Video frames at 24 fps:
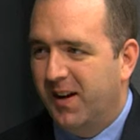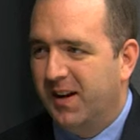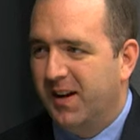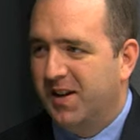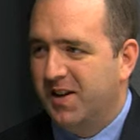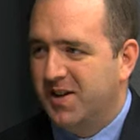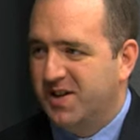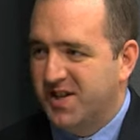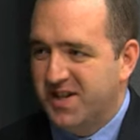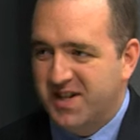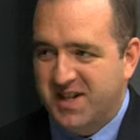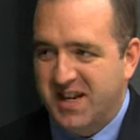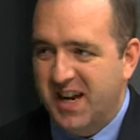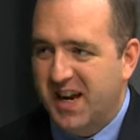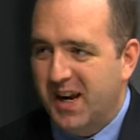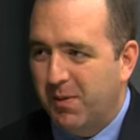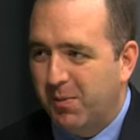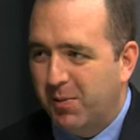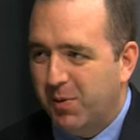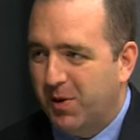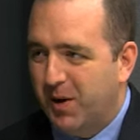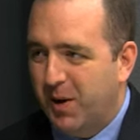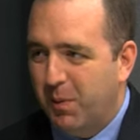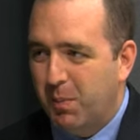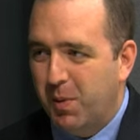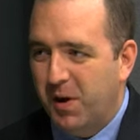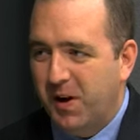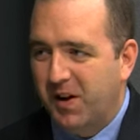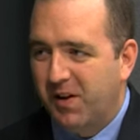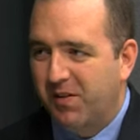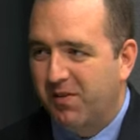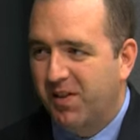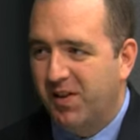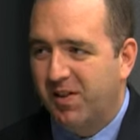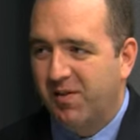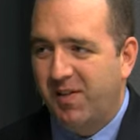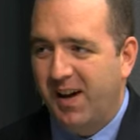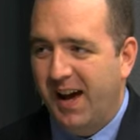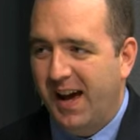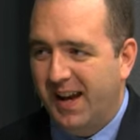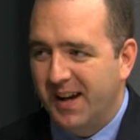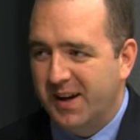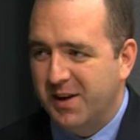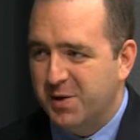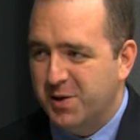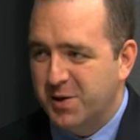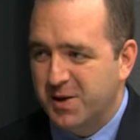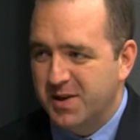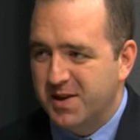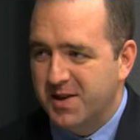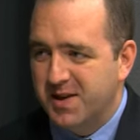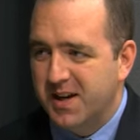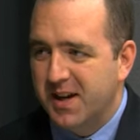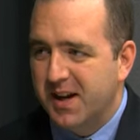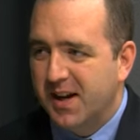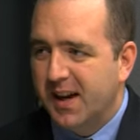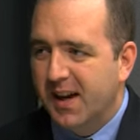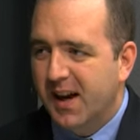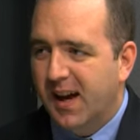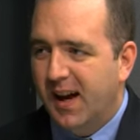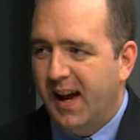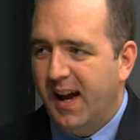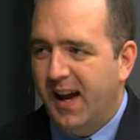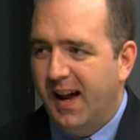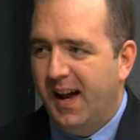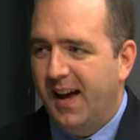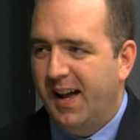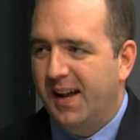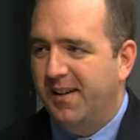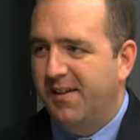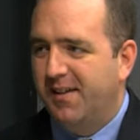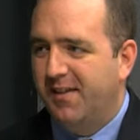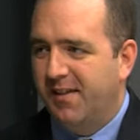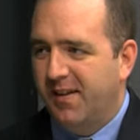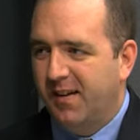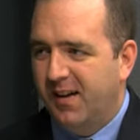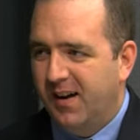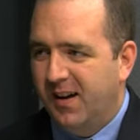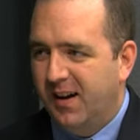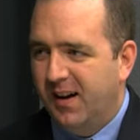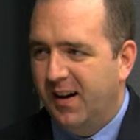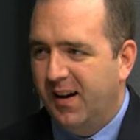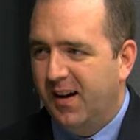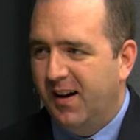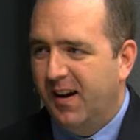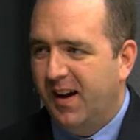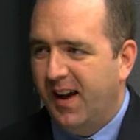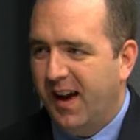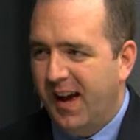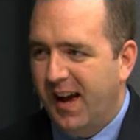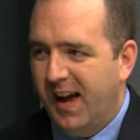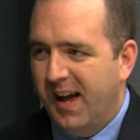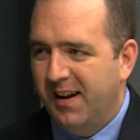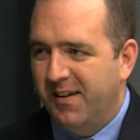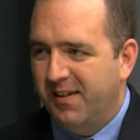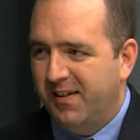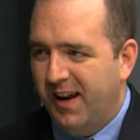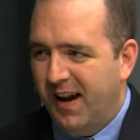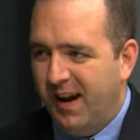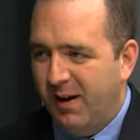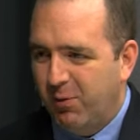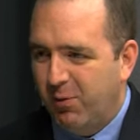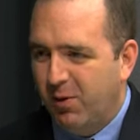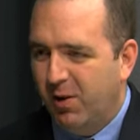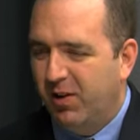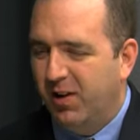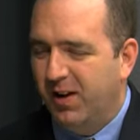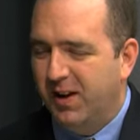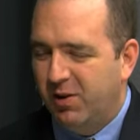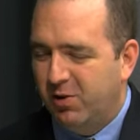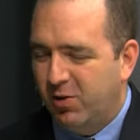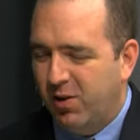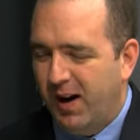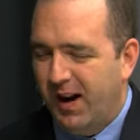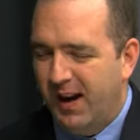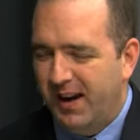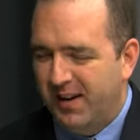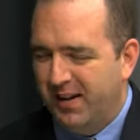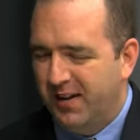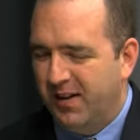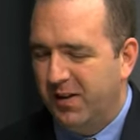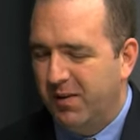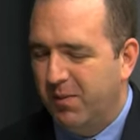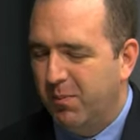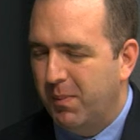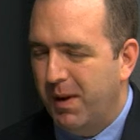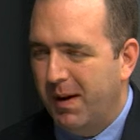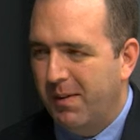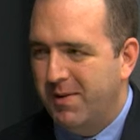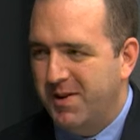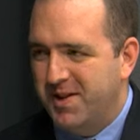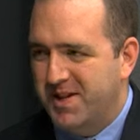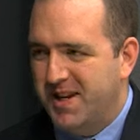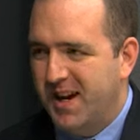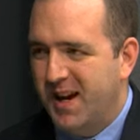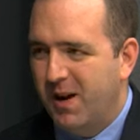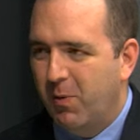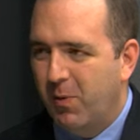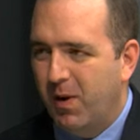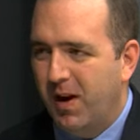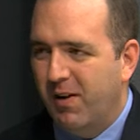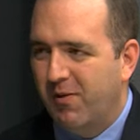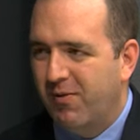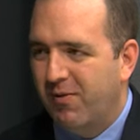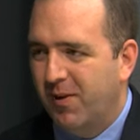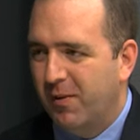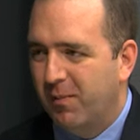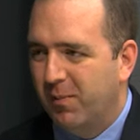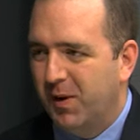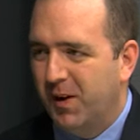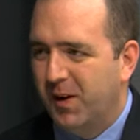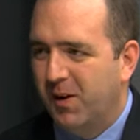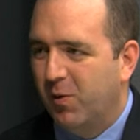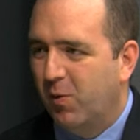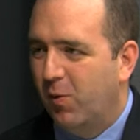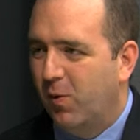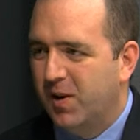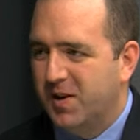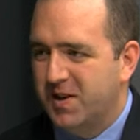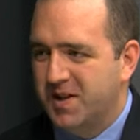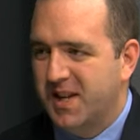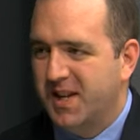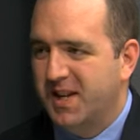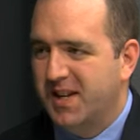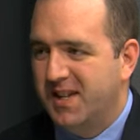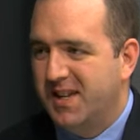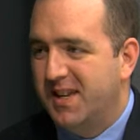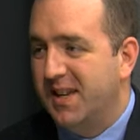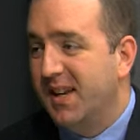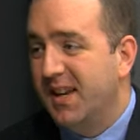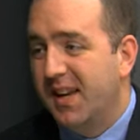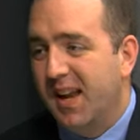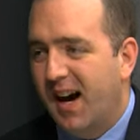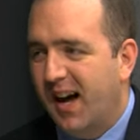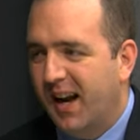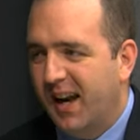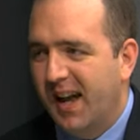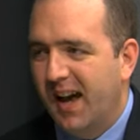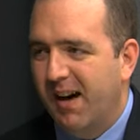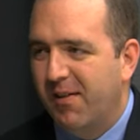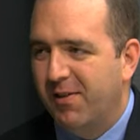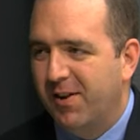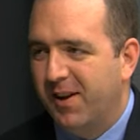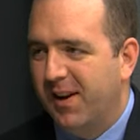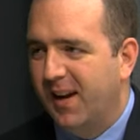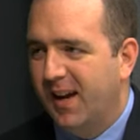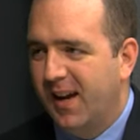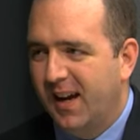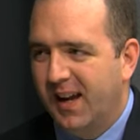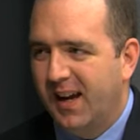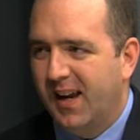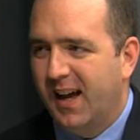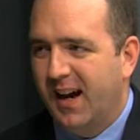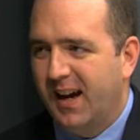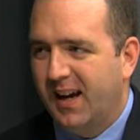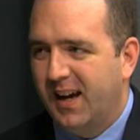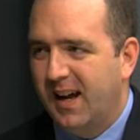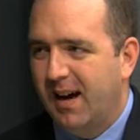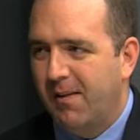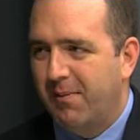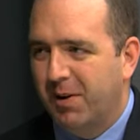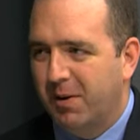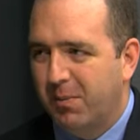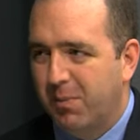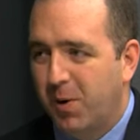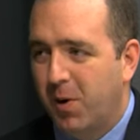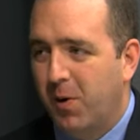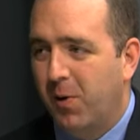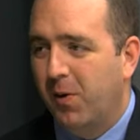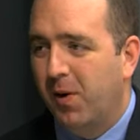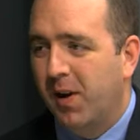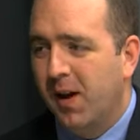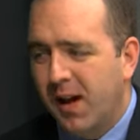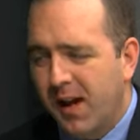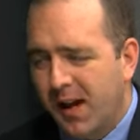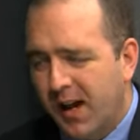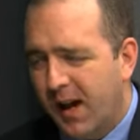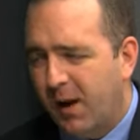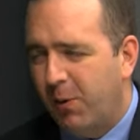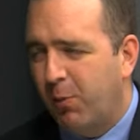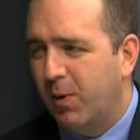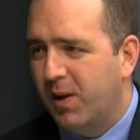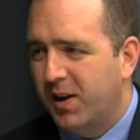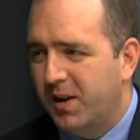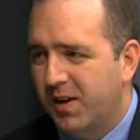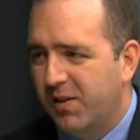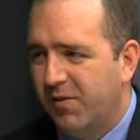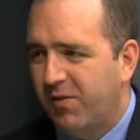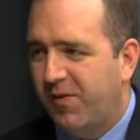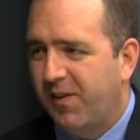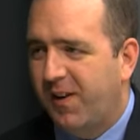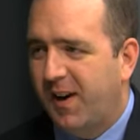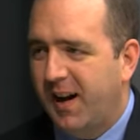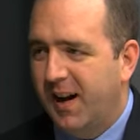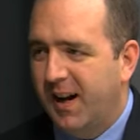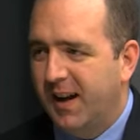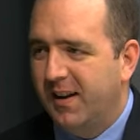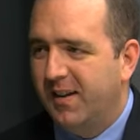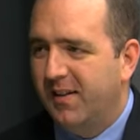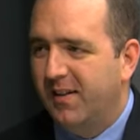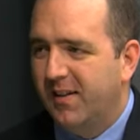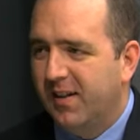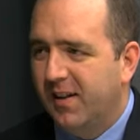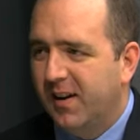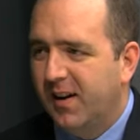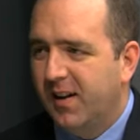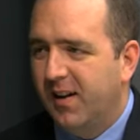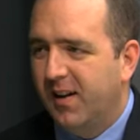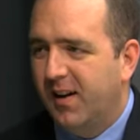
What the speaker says: it, sustainable competitive advantages. And I really tried to maybe stay away from the ones that did not have an economic moat. And we did find